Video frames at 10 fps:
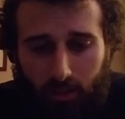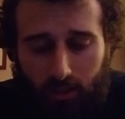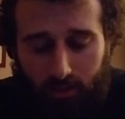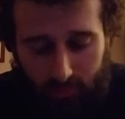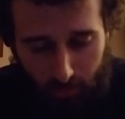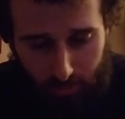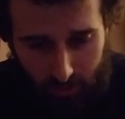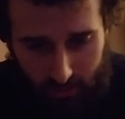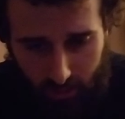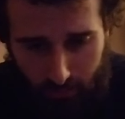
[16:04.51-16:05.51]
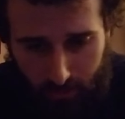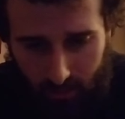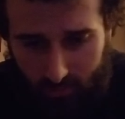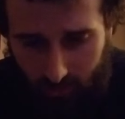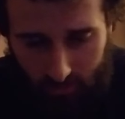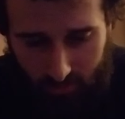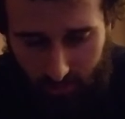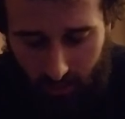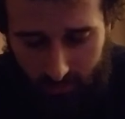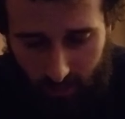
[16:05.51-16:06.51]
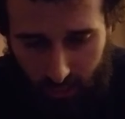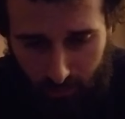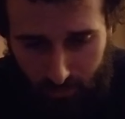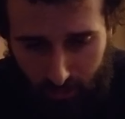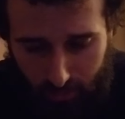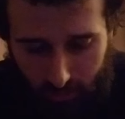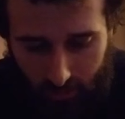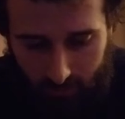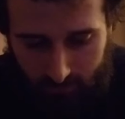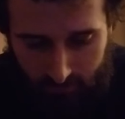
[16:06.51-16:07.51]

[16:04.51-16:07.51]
Is your breathing impaired? So I was just kind of taking a breath there.